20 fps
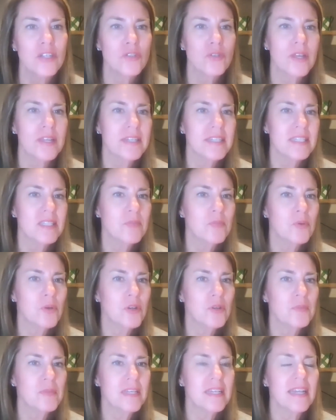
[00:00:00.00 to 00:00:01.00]
tried to
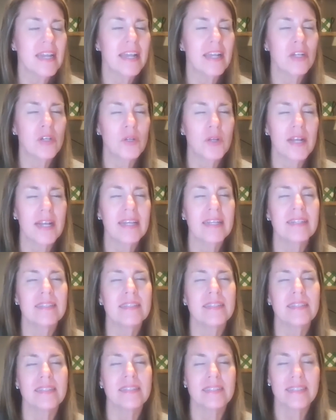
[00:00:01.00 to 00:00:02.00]
support me i cried
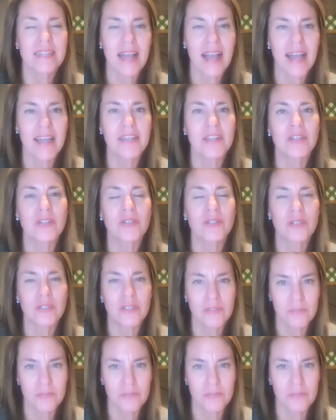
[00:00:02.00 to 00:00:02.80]
the entire